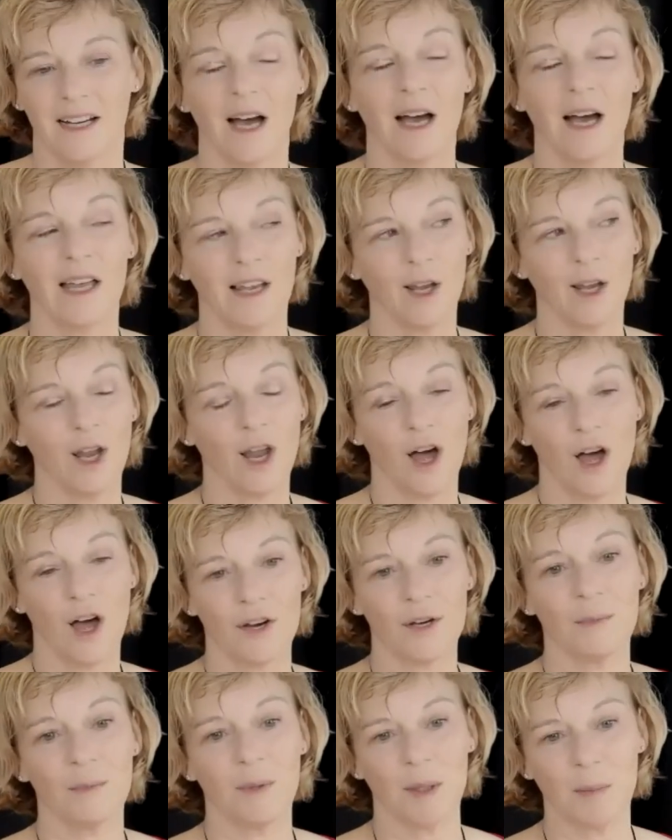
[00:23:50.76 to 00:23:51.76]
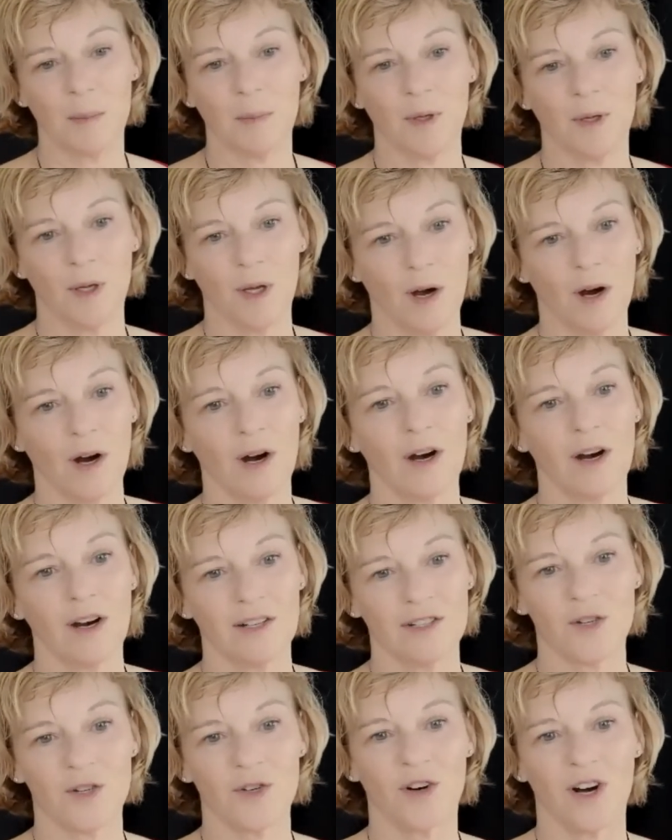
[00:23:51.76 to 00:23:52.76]
a lot of people are
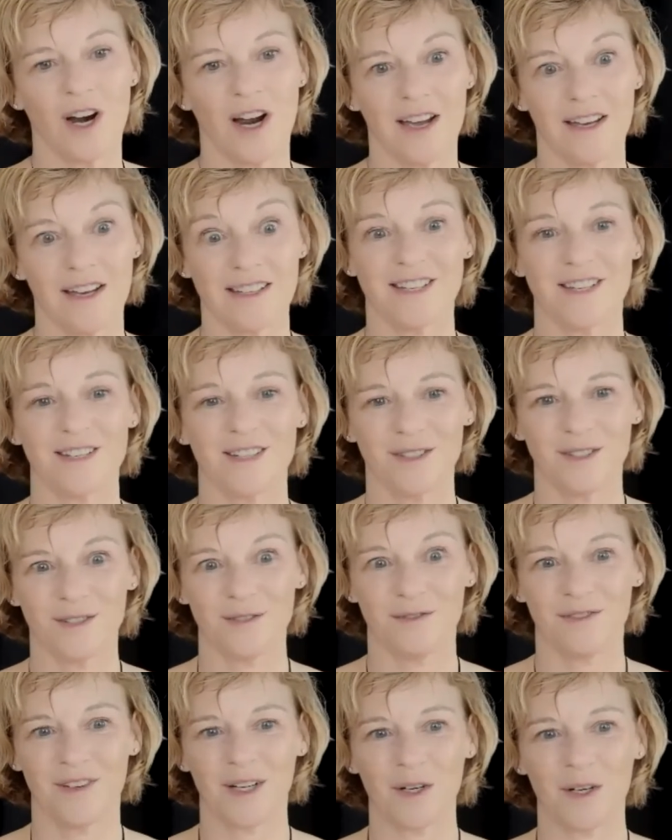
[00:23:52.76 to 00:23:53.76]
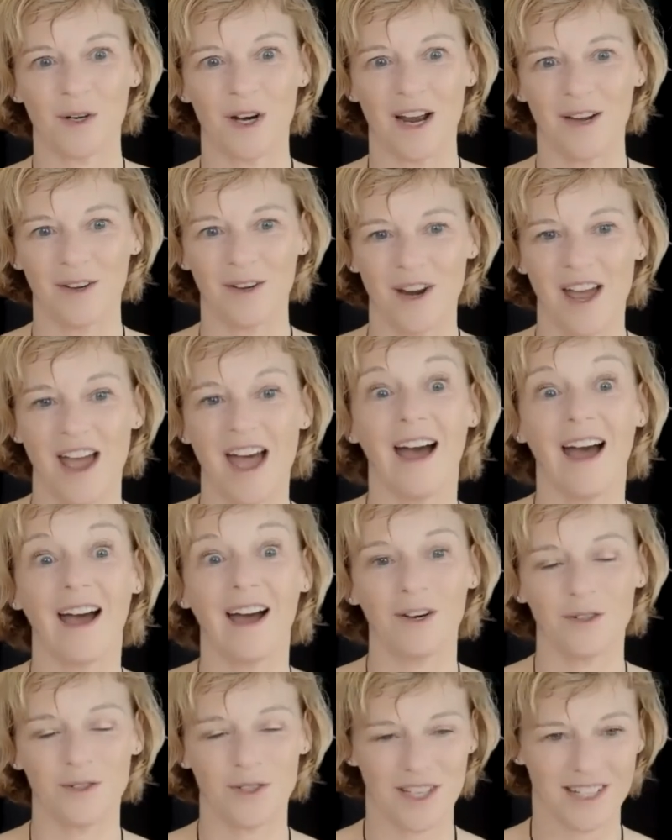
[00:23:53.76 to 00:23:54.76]
trying to figure out
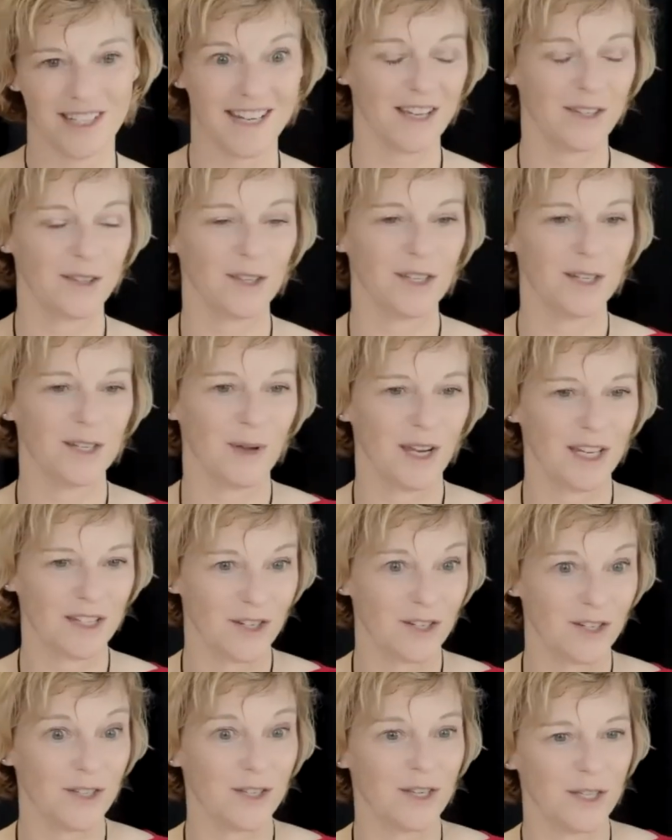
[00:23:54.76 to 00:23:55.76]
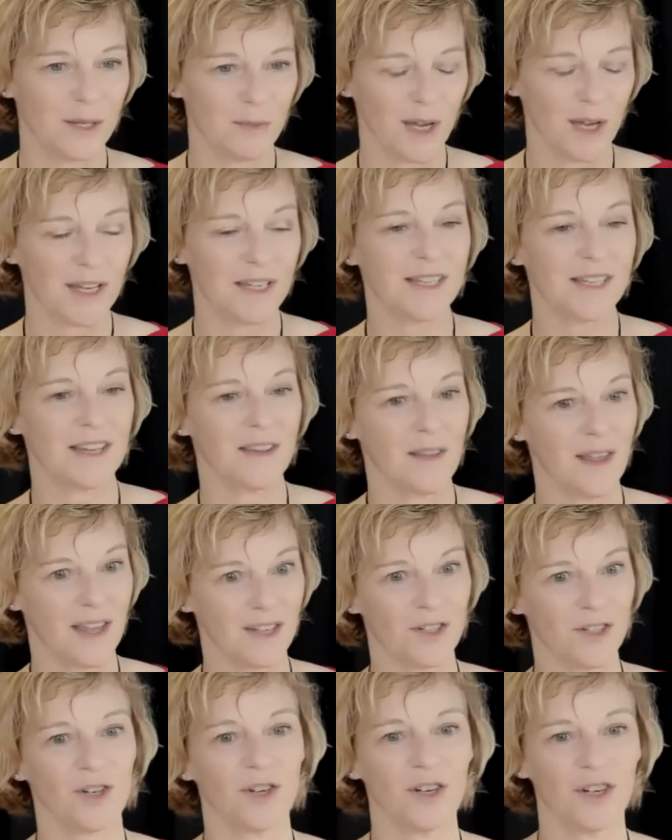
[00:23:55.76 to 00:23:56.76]
how to take the dimensions in space and then
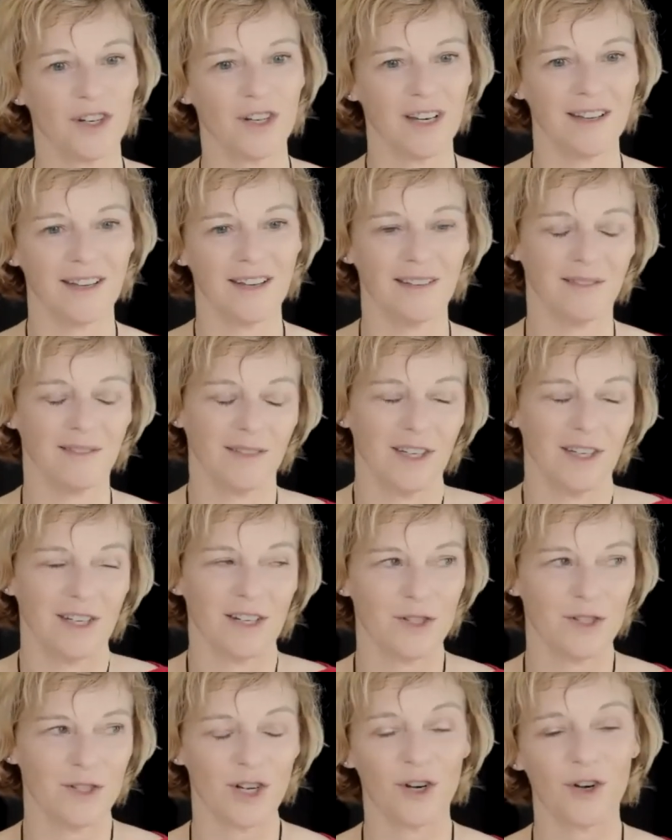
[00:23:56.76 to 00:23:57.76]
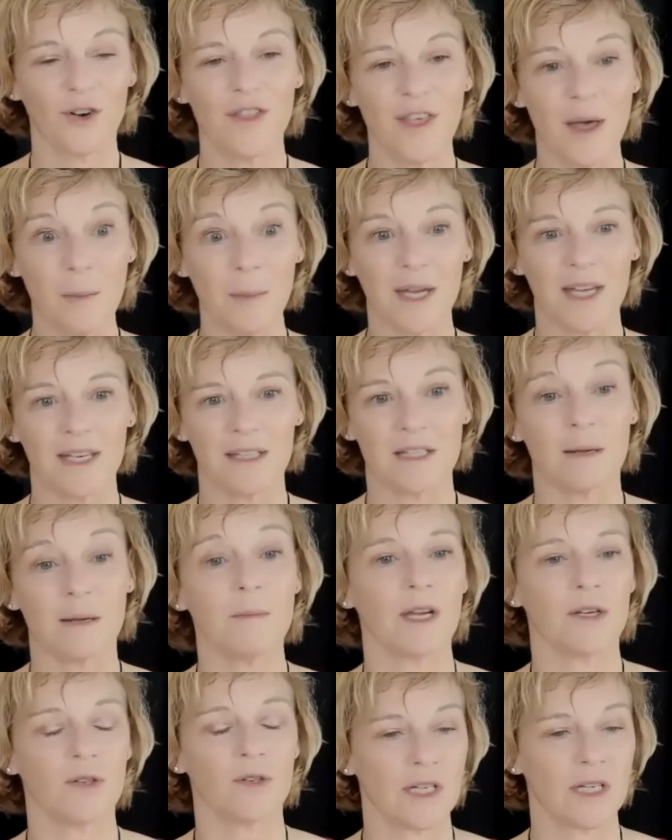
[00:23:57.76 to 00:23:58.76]
turn them into
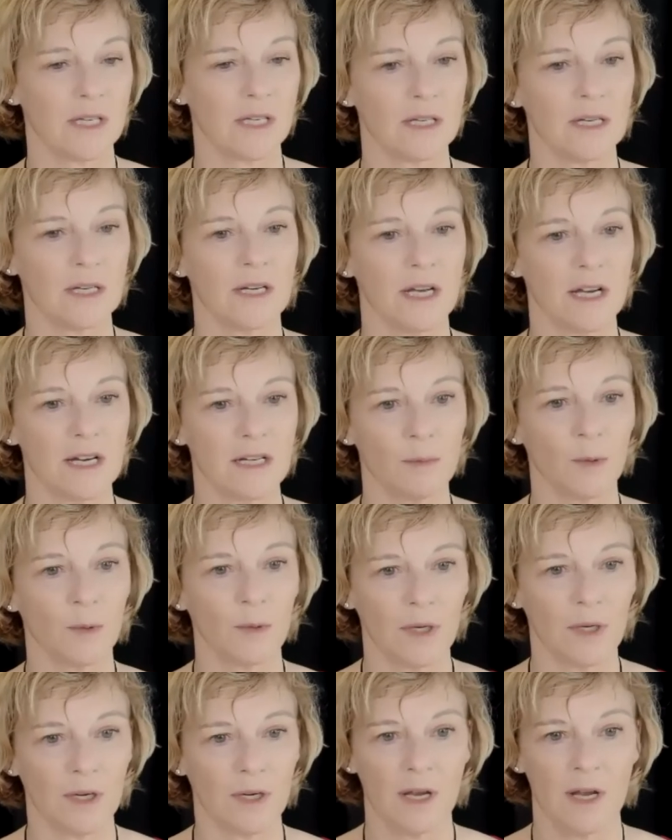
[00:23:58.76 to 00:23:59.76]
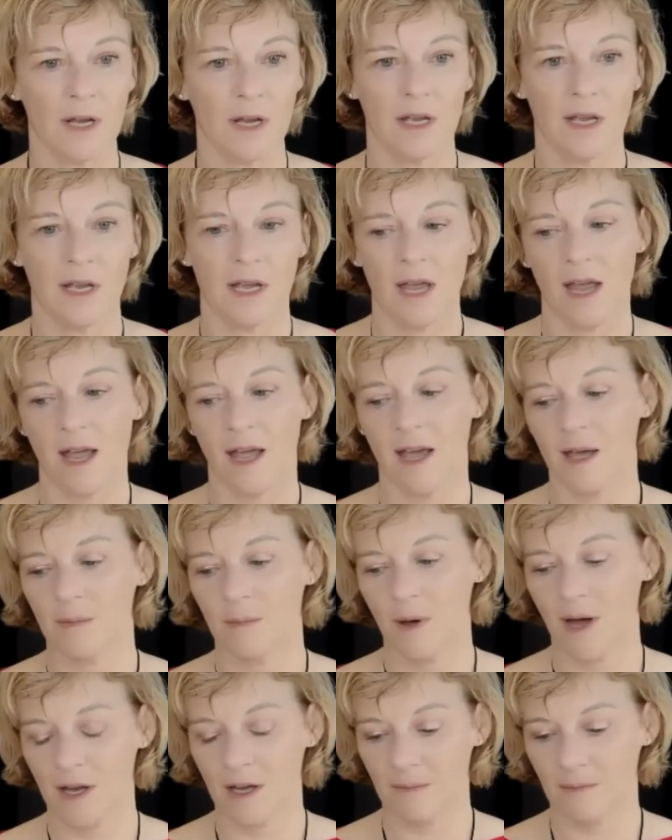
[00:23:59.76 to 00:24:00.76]
metrics in a dashboard. And
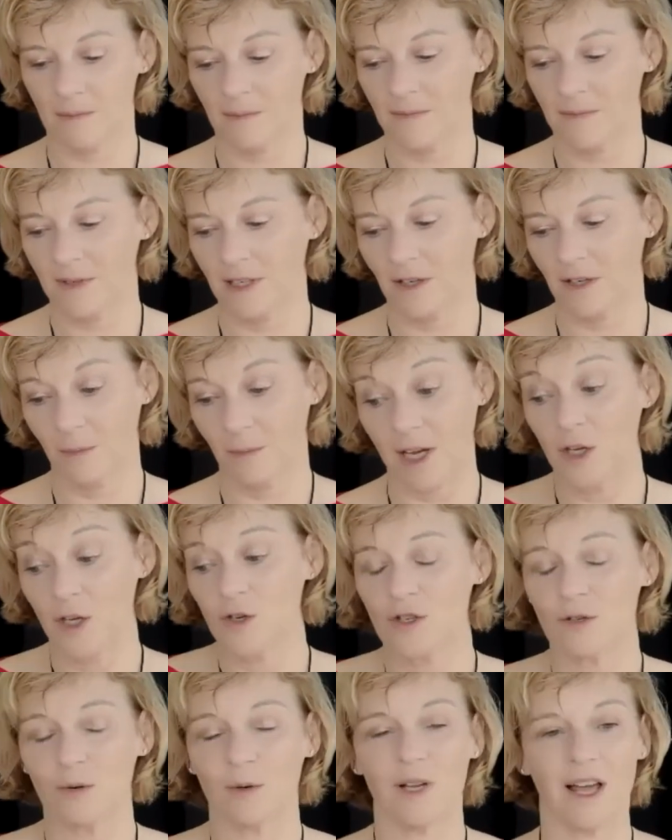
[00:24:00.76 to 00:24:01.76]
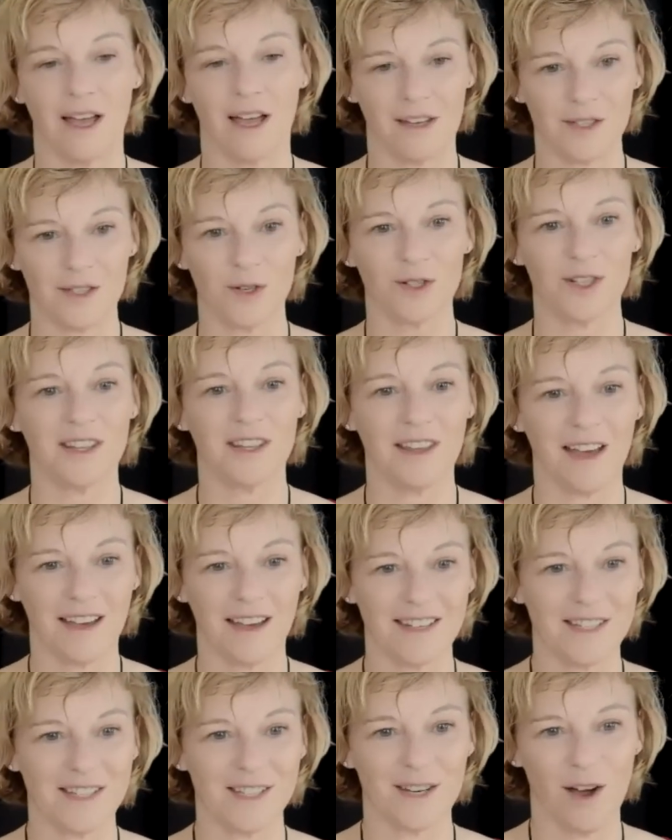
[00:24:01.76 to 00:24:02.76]
my usual answer to
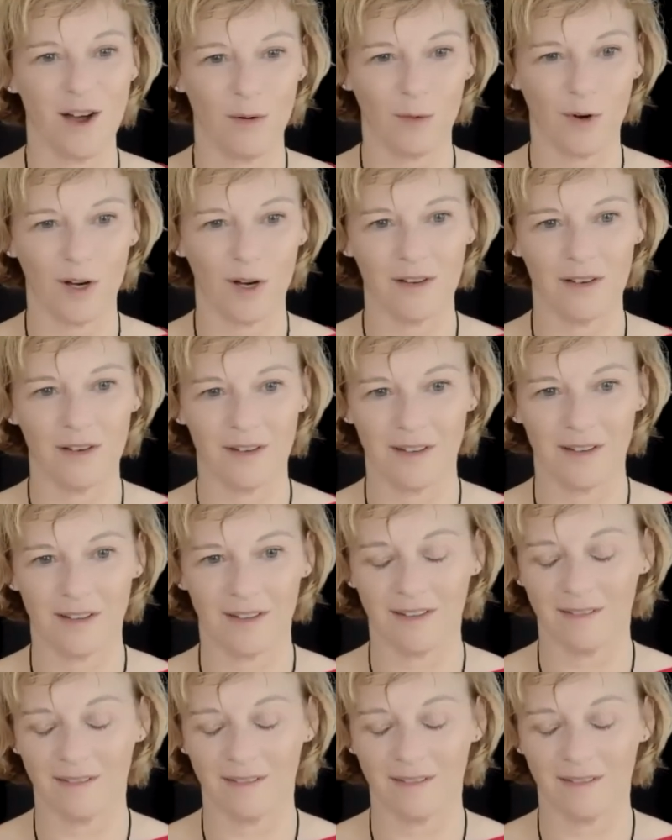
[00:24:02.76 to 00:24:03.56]
that is not one that